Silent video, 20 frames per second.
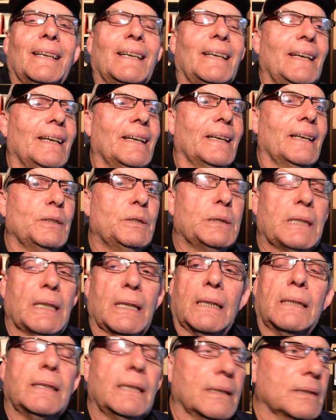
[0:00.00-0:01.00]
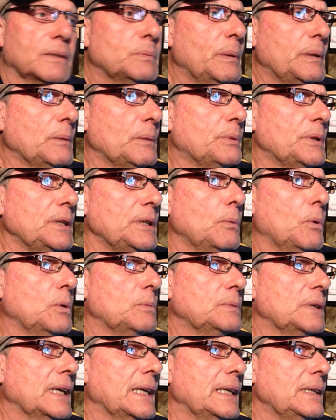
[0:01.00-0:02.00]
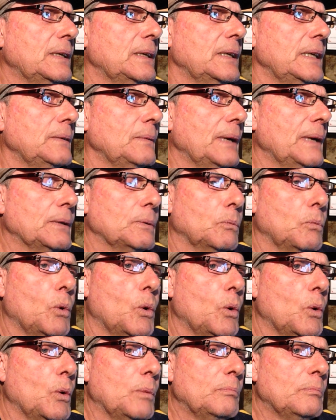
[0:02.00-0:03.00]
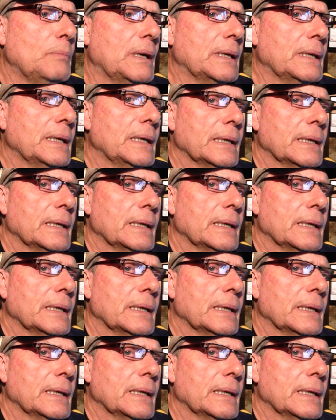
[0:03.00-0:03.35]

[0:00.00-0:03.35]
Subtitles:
It's been a pretty warm day indeed. We had a warm